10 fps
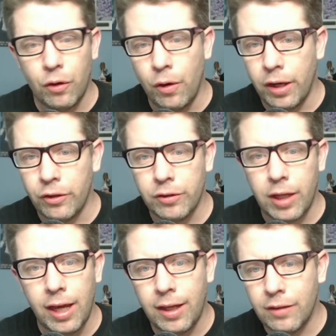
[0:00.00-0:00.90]
Throw it on your
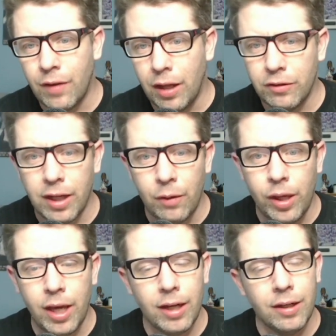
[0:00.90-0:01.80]
steak. It's Father's Day
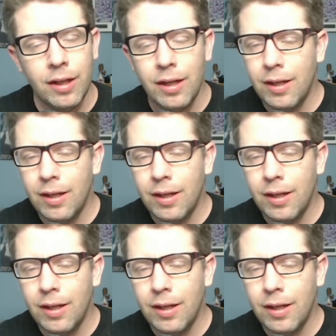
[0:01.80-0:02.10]
weekend.